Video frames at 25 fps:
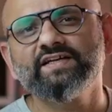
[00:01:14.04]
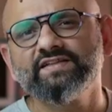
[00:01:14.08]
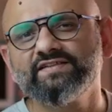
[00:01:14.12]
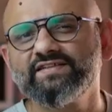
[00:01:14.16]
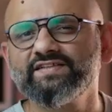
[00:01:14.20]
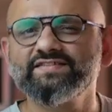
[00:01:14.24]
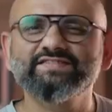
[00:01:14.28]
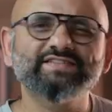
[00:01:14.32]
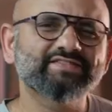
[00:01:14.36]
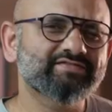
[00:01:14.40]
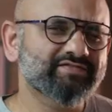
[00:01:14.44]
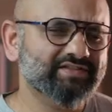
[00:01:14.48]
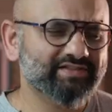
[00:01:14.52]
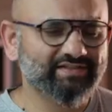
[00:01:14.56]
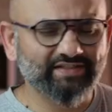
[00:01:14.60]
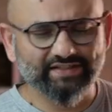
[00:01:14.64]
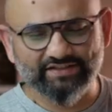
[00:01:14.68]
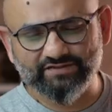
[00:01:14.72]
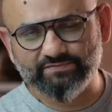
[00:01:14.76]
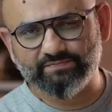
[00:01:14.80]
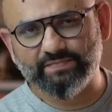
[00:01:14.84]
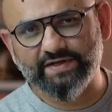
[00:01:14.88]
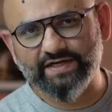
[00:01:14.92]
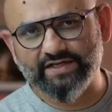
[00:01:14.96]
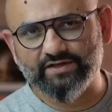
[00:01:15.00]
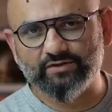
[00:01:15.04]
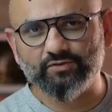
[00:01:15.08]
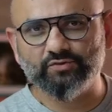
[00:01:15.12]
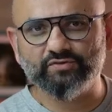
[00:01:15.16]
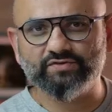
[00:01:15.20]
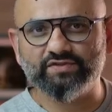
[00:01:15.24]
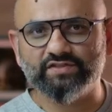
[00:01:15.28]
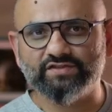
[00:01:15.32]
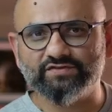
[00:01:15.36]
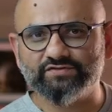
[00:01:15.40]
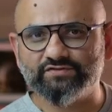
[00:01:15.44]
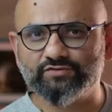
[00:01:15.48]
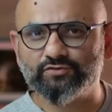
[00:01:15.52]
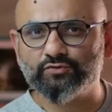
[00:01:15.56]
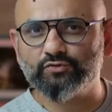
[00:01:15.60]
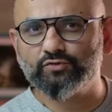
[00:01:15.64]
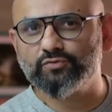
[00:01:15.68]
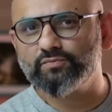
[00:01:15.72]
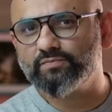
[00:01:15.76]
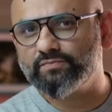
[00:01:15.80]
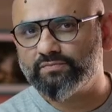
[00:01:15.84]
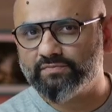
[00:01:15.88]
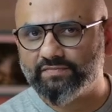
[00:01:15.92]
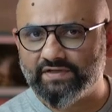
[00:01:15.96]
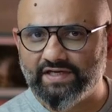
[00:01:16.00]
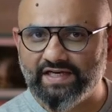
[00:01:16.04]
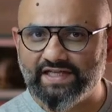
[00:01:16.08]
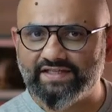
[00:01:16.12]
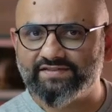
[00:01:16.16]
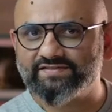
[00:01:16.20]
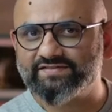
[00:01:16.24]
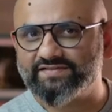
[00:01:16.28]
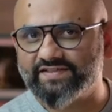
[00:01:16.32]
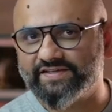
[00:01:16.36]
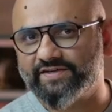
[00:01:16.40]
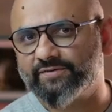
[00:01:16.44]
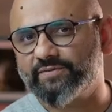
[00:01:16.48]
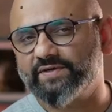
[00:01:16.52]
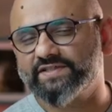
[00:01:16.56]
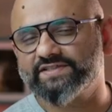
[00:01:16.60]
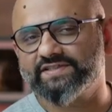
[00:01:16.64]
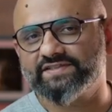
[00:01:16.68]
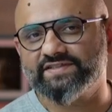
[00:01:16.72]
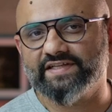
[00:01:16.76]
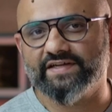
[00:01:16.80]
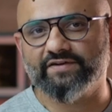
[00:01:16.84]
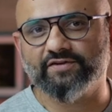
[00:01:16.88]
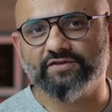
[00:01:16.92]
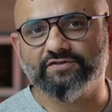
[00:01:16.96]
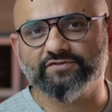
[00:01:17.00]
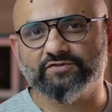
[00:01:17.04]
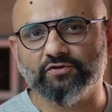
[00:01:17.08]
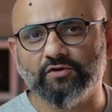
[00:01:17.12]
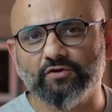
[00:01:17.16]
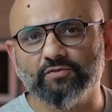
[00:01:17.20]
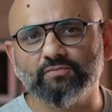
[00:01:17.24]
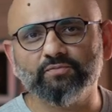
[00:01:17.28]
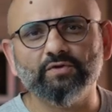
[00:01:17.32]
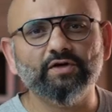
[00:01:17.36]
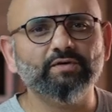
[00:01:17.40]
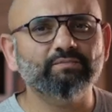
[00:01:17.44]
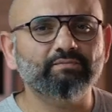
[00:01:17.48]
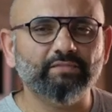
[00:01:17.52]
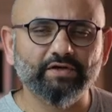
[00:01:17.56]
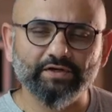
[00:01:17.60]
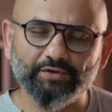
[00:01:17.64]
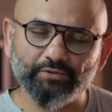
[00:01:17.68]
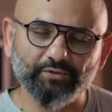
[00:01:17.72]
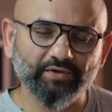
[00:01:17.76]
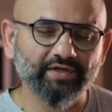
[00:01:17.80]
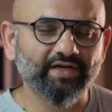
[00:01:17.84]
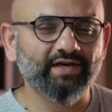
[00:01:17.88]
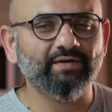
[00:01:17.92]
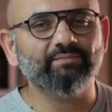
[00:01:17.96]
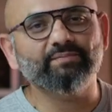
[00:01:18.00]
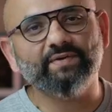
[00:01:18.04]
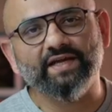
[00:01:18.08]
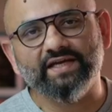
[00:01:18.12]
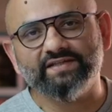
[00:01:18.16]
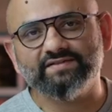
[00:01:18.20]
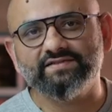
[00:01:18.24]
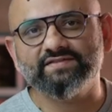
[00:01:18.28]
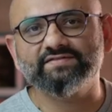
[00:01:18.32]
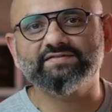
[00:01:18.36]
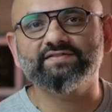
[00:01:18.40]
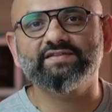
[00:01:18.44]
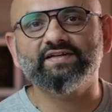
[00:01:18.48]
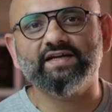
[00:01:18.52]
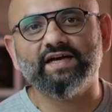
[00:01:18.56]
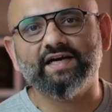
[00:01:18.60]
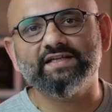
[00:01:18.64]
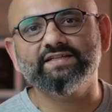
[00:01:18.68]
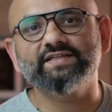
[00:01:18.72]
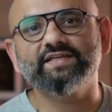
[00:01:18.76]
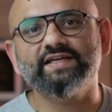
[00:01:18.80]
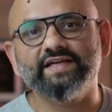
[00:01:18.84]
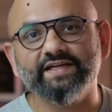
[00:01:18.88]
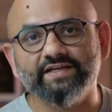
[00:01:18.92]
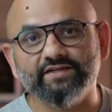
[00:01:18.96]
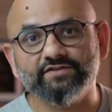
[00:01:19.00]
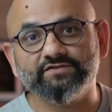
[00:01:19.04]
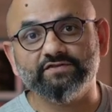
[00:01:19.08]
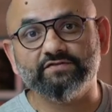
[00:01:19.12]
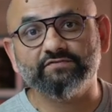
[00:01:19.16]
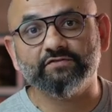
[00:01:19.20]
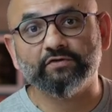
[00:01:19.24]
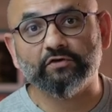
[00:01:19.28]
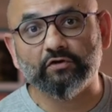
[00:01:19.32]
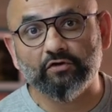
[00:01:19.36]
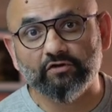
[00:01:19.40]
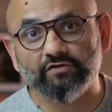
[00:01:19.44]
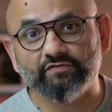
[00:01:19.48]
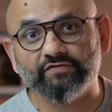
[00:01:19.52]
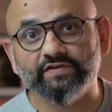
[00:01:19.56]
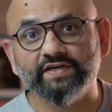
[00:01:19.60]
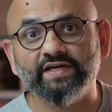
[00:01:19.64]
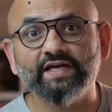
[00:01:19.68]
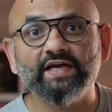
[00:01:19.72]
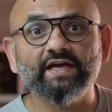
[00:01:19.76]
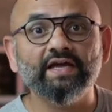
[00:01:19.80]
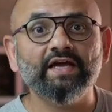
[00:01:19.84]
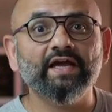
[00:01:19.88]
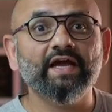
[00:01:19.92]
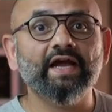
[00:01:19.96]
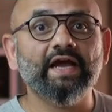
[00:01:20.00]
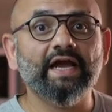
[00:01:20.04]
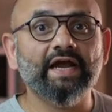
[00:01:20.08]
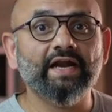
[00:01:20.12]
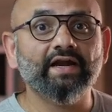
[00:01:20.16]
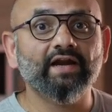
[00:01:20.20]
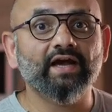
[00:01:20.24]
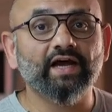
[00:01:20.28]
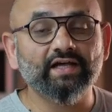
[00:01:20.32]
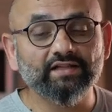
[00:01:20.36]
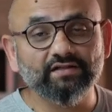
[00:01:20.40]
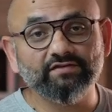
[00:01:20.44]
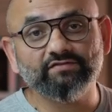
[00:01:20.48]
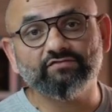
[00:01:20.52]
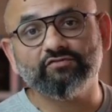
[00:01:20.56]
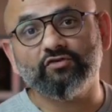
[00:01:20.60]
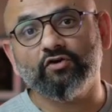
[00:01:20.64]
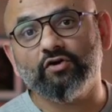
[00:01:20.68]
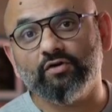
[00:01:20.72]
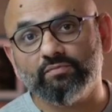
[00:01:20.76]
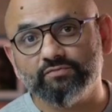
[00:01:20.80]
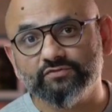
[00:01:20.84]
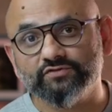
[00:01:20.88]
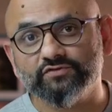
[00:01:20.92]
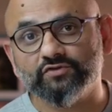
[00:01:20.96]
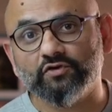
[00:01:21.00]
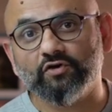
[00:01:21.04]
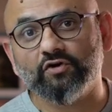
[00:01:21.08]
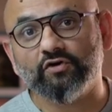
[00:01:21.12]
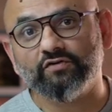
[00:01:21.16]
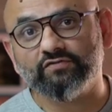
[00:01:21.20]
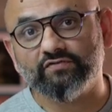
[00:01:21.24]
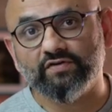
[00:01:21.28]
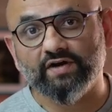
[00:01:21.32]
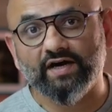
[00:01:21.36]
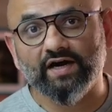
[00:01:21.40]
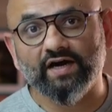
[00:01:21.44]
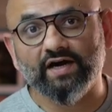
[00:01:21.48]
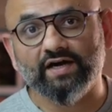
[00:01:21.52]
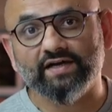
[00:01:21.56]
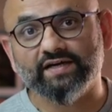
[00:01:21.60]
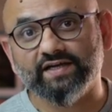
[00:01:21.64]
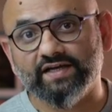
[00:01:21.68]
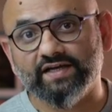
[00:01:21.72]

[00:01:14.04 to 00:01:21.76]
This is with respect to the zoom lens situation that I was talking about, but you can apply this in other areas of photography and other forms of art